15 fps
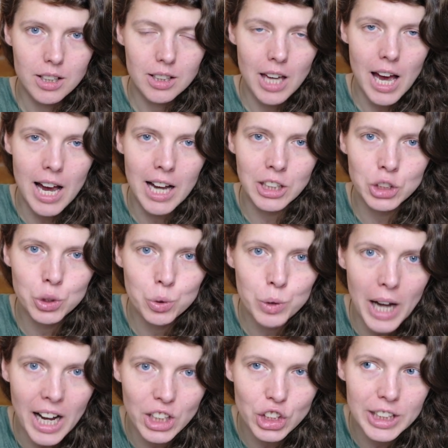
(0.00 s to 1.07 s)
Can you
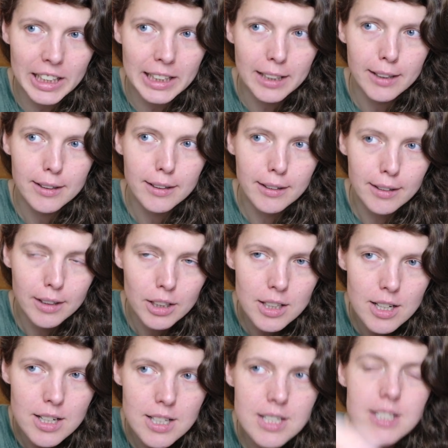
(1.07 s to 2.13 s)
actually
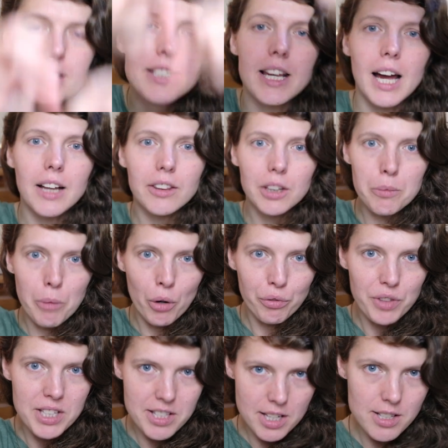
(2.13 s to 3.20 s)
get them off
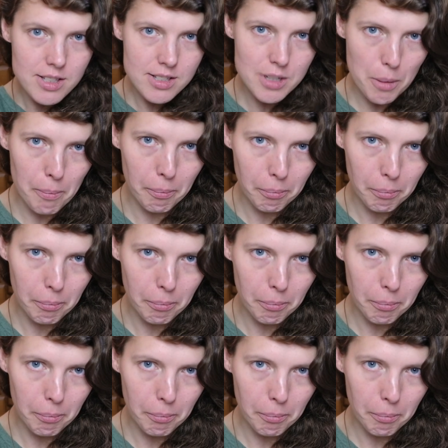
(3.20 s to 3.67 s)
the system?